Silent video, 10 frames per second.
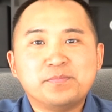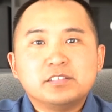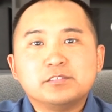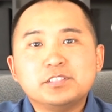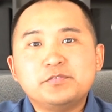
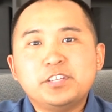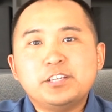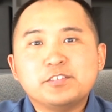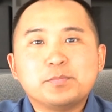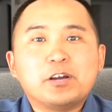So this
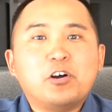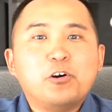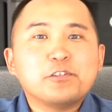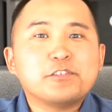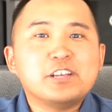video is about
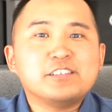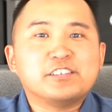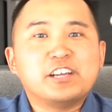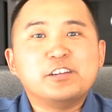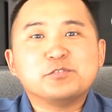all the things
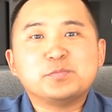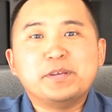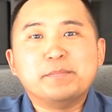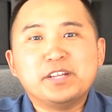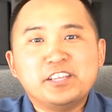that I don't
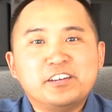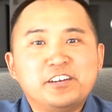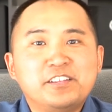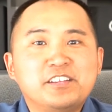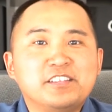spend money
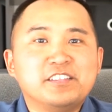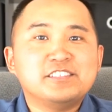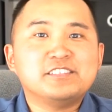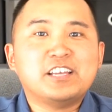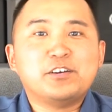on, and
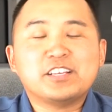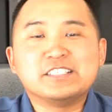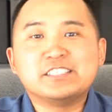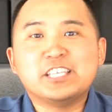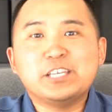this is how I
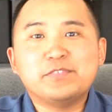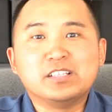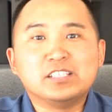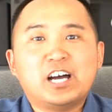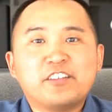can save a
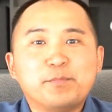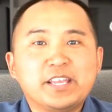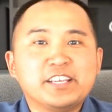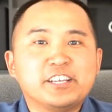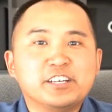lot of
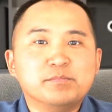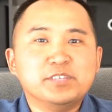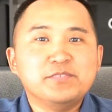my income.